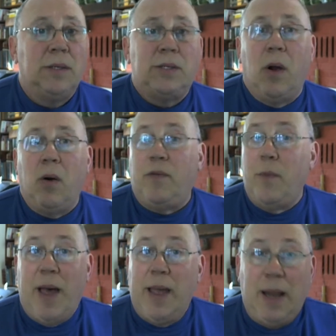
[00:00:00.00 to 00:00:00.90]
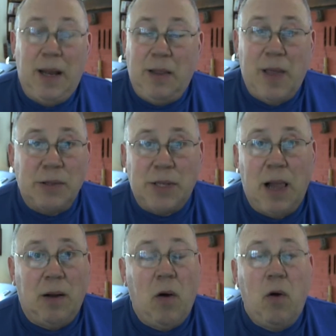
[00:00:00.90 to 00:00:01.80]
So if you buy an
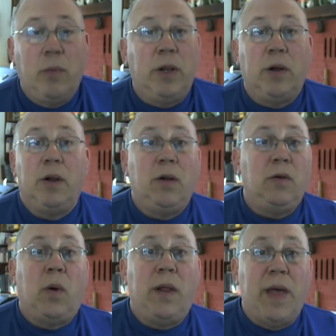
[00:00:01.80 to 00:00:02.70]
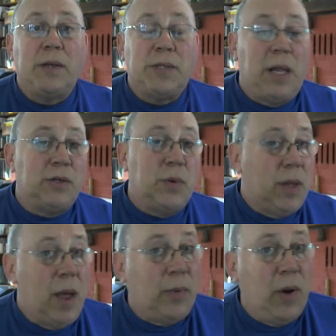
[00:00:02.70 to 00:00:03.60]
$80,000 home and you're going to do $20,000
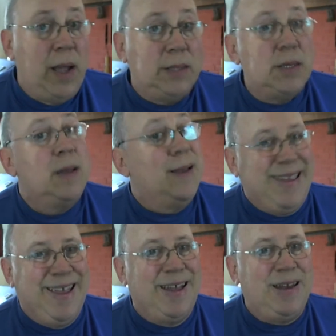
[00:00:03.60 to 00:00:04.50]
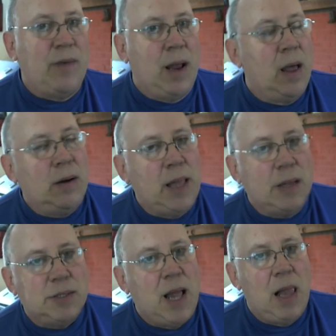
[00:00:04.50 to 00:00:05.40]
worth of upgrades, again, you've got a
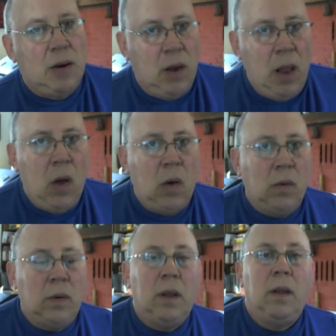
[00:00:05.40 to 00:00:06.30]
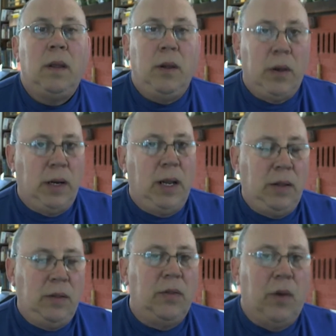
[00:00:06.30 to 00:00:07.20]
$100,000 loan, you're going to
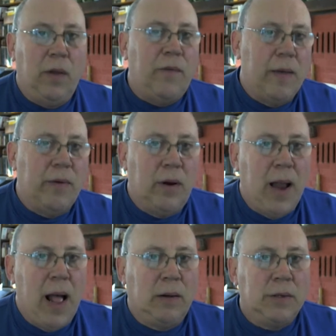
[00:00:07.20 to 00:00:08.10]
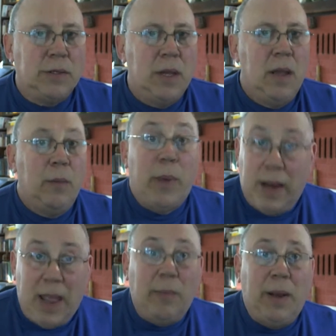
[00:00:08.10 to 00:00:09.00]
need $3,500. But
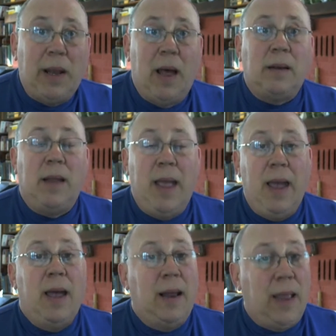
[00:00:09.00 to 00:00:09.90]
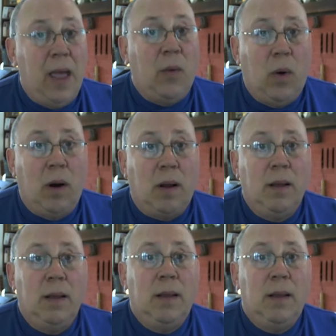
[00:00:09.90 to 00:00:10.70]
it can be done and it can work.